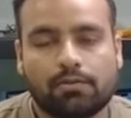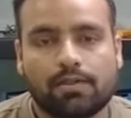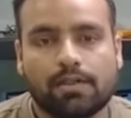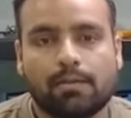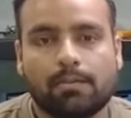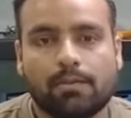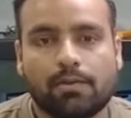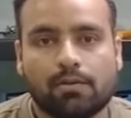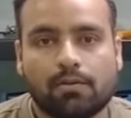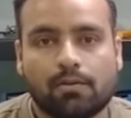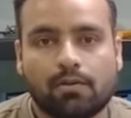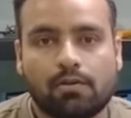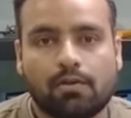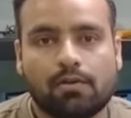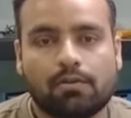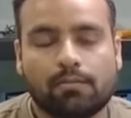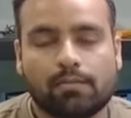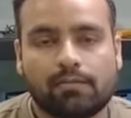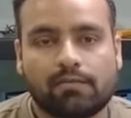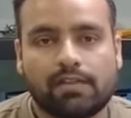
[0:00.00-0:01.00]
You can go
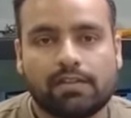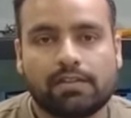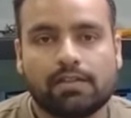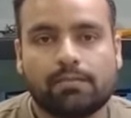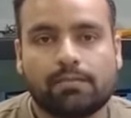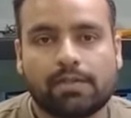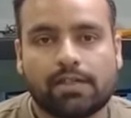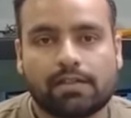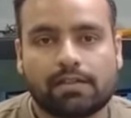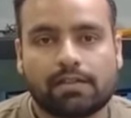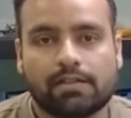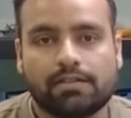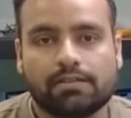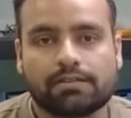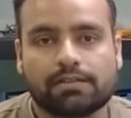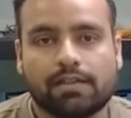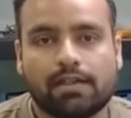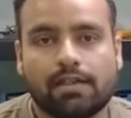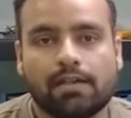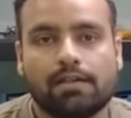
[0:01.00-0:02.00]
on with the
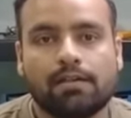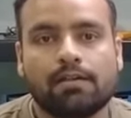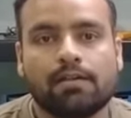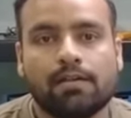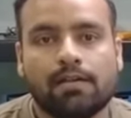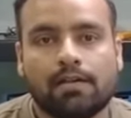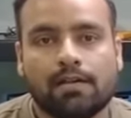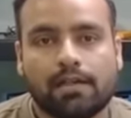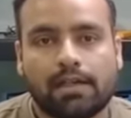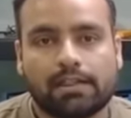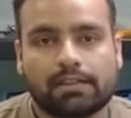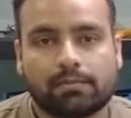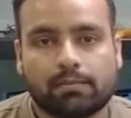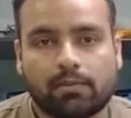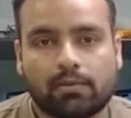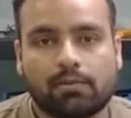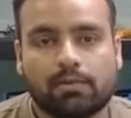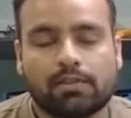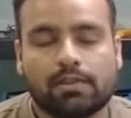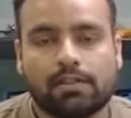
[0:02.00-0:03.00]
practice and
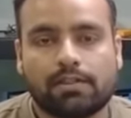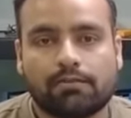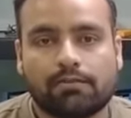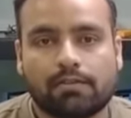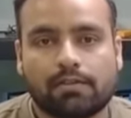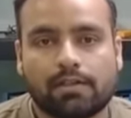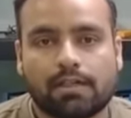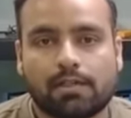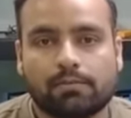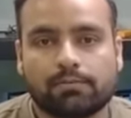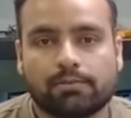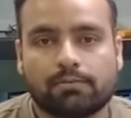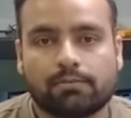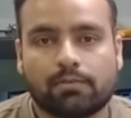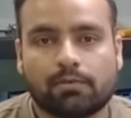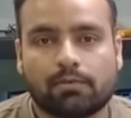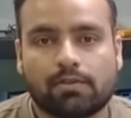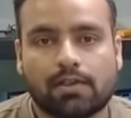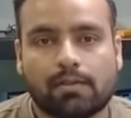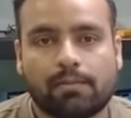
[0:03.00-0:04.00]
explore the different types of
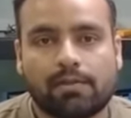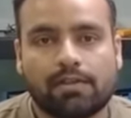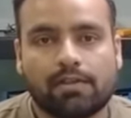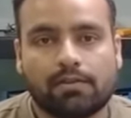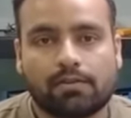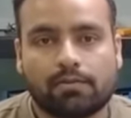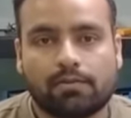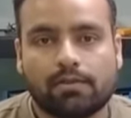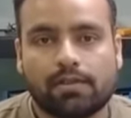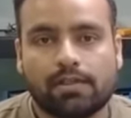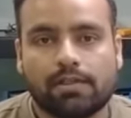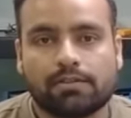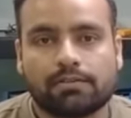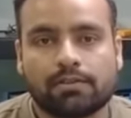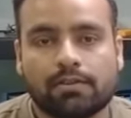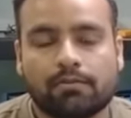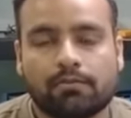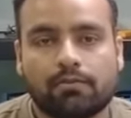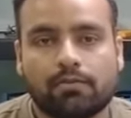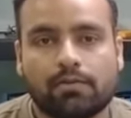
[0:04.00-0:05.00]
programming and
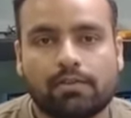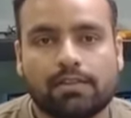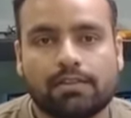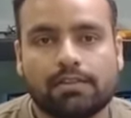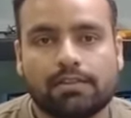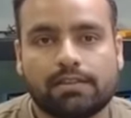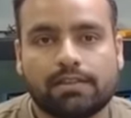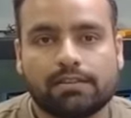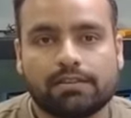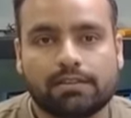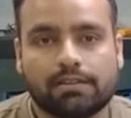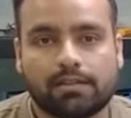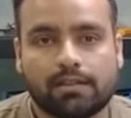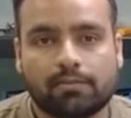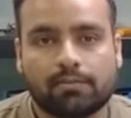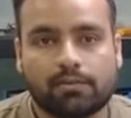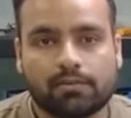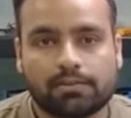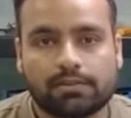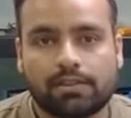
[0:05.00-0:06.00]
codings for digital
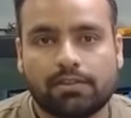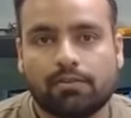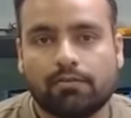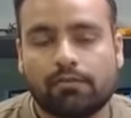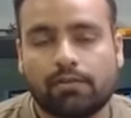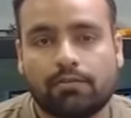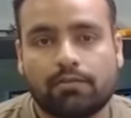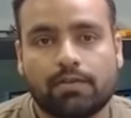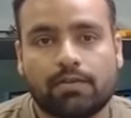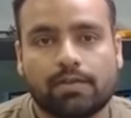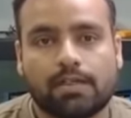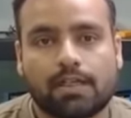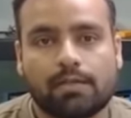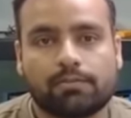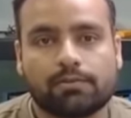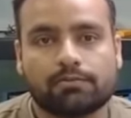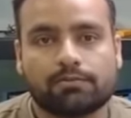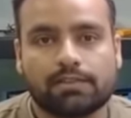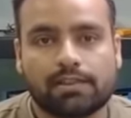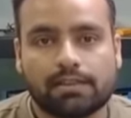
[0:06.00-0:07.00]
signal processing of different
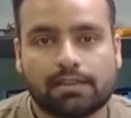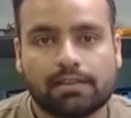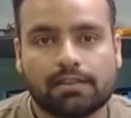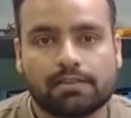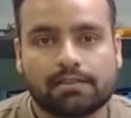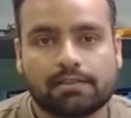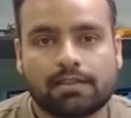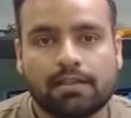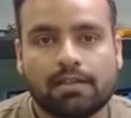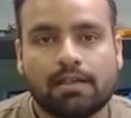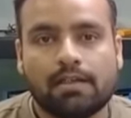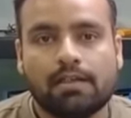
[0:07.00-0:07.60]
types of signals.